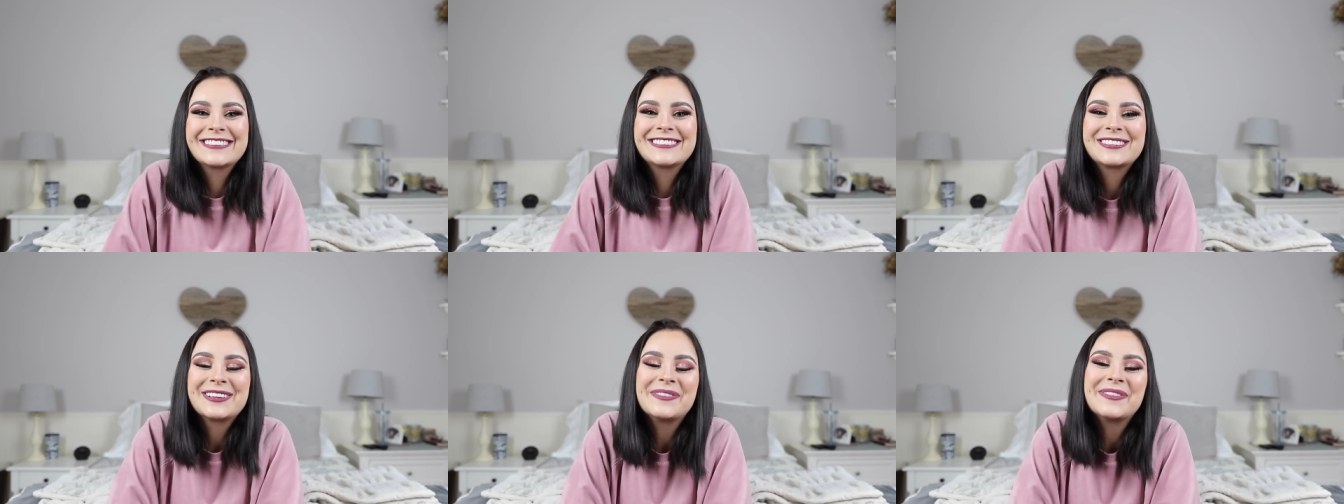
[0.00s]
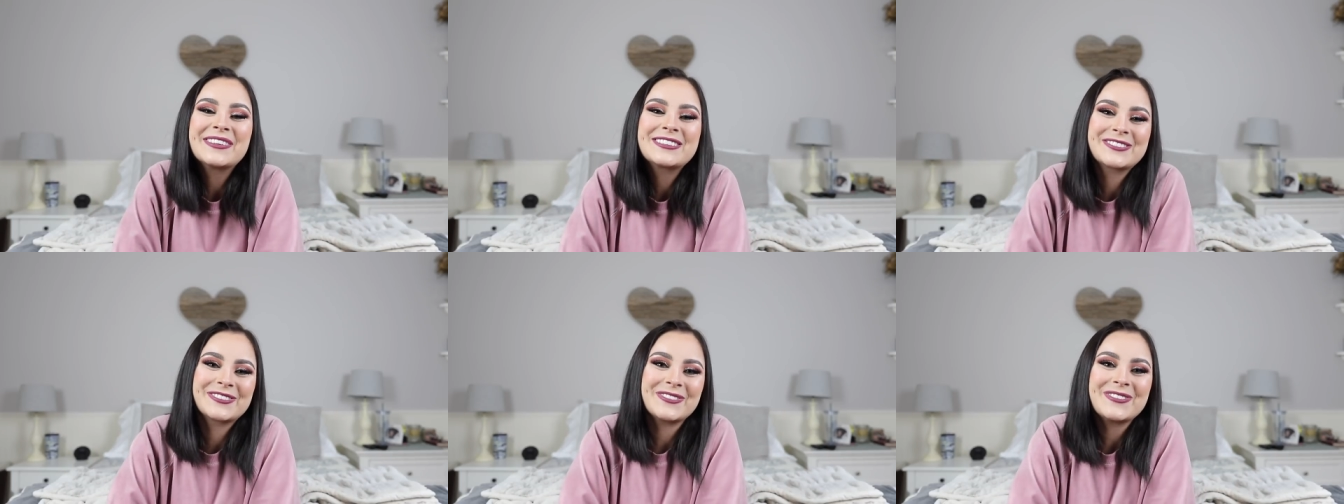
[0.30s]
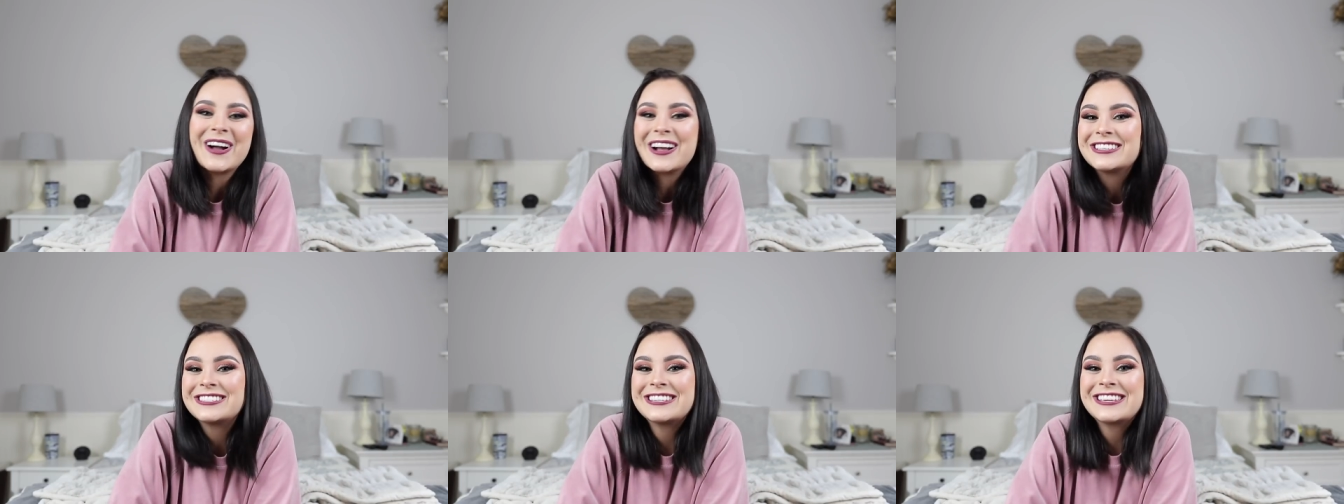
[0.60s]
so much for
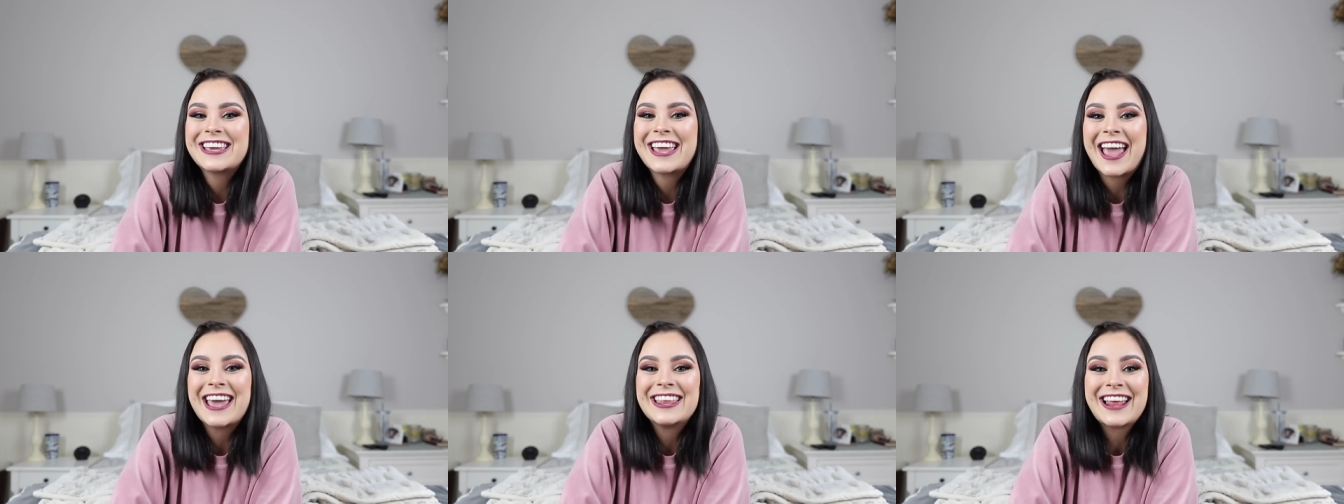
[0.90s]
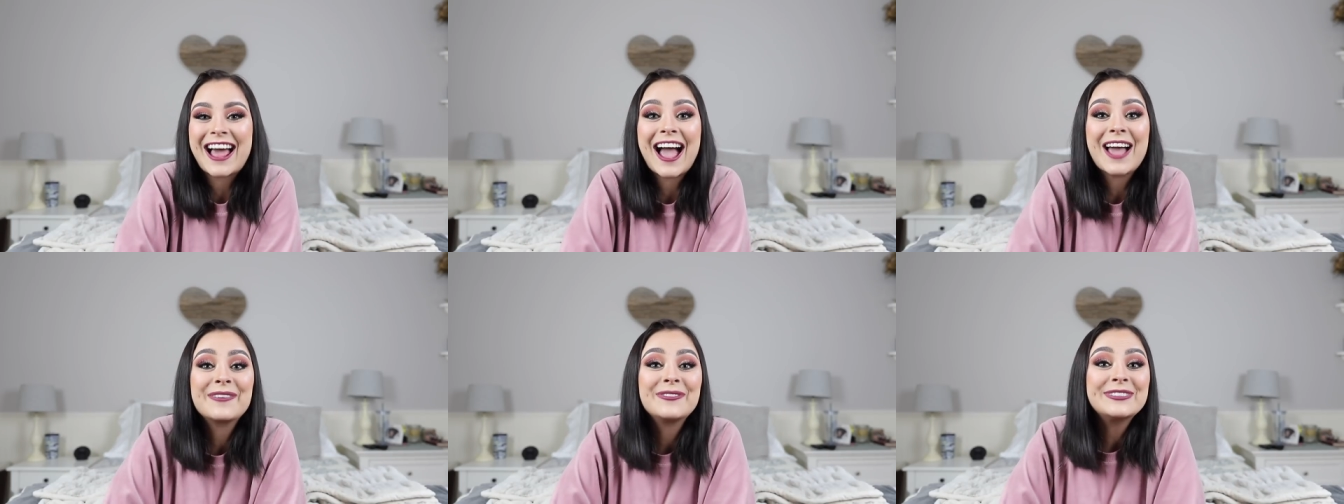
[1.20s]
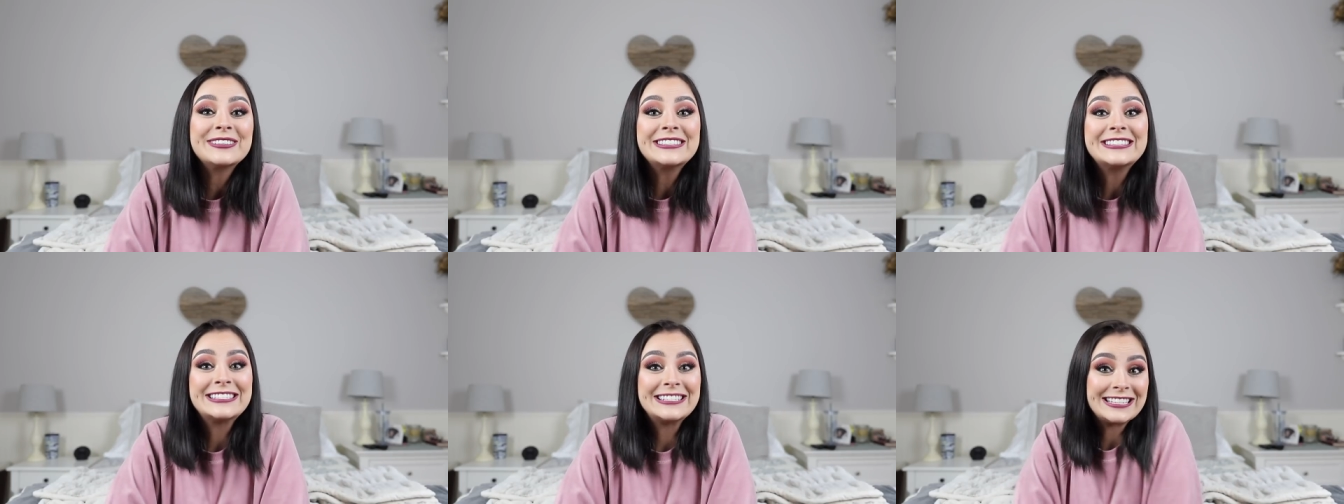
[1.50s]
watching, and I
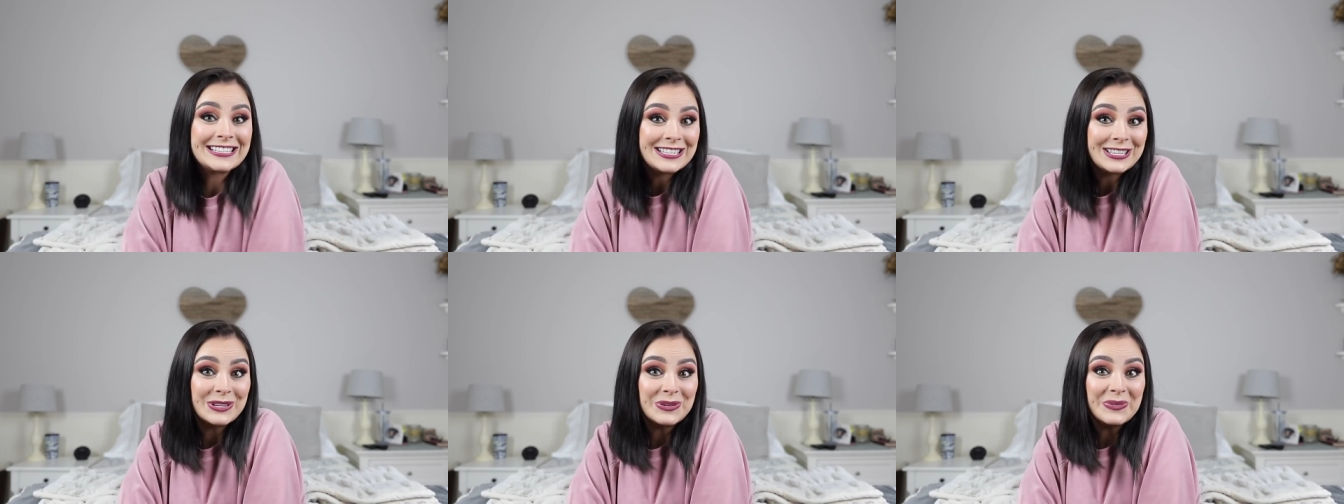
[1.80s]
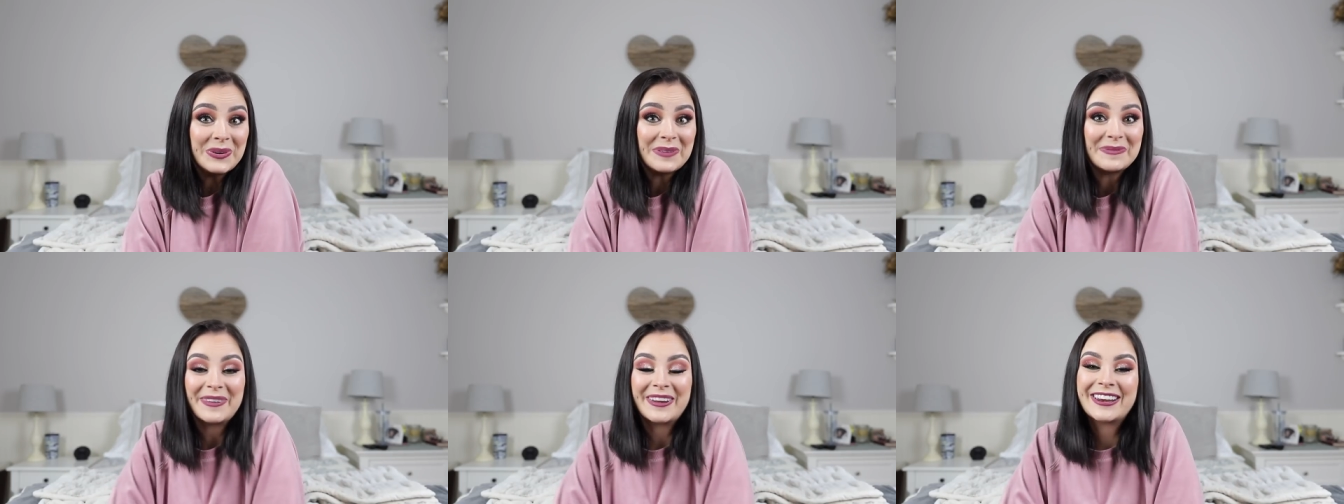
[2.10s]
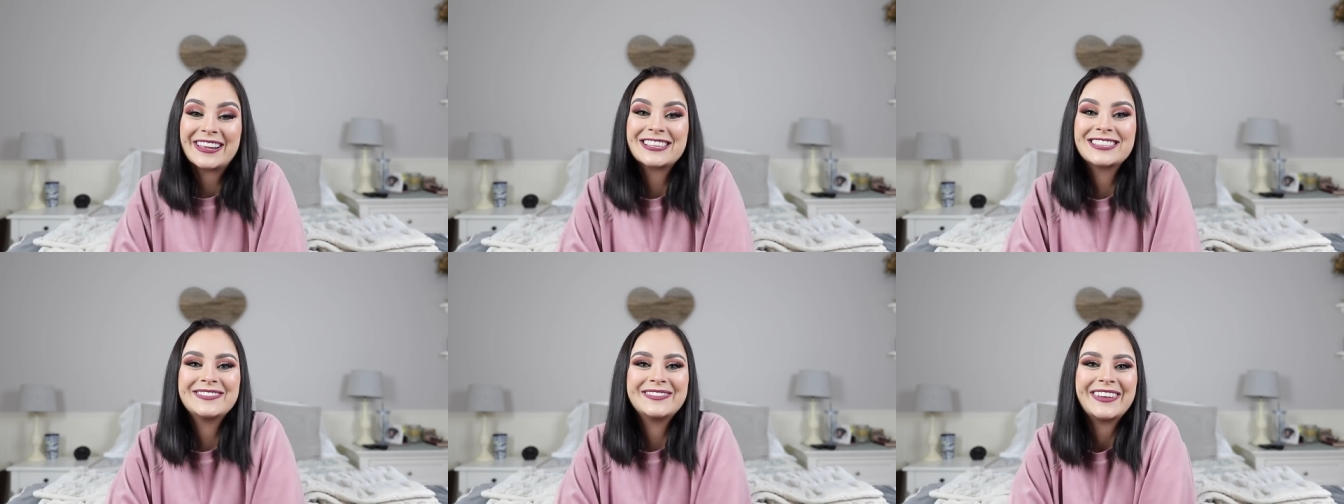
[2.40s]
will see you in my
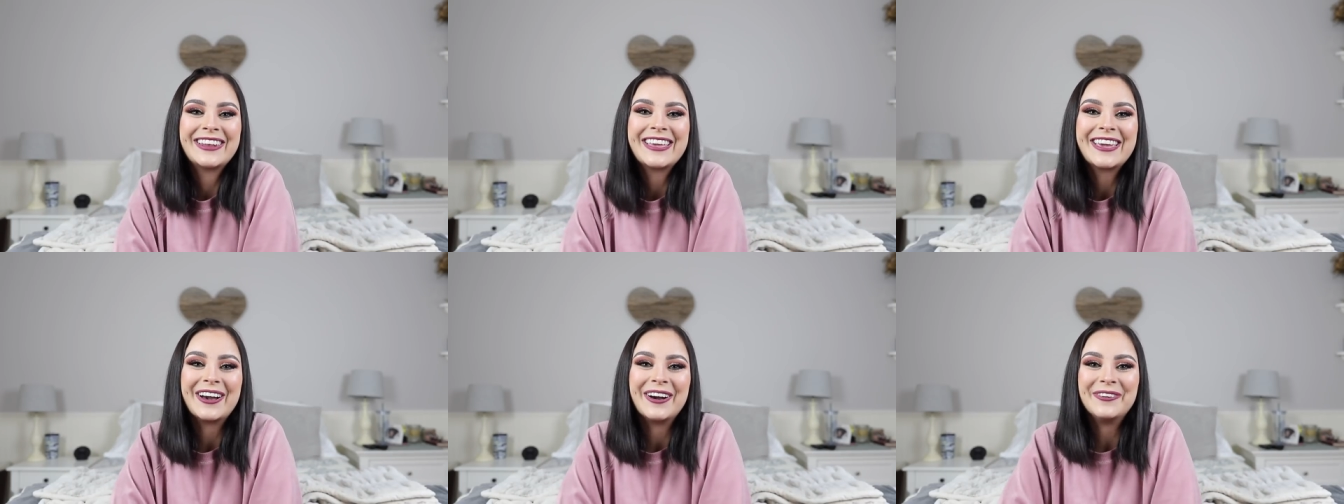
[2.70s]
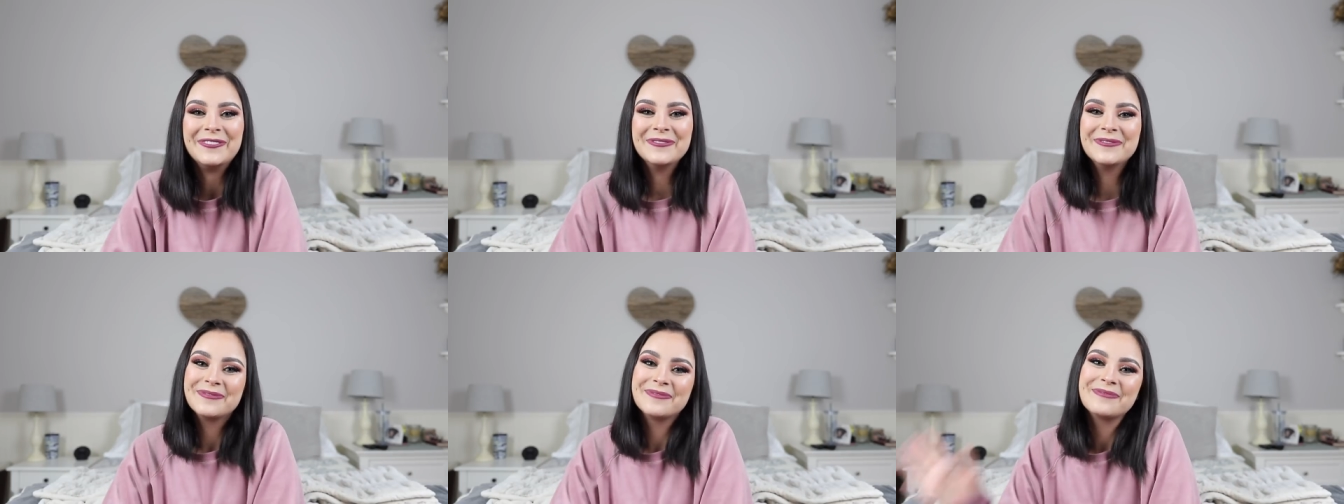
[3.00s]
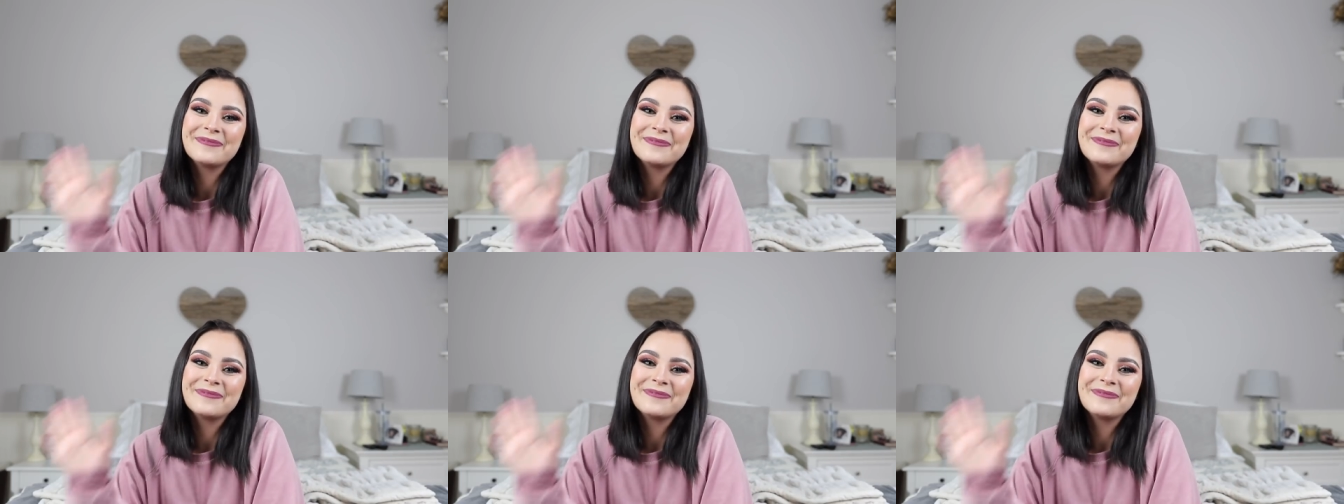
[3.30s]
next video.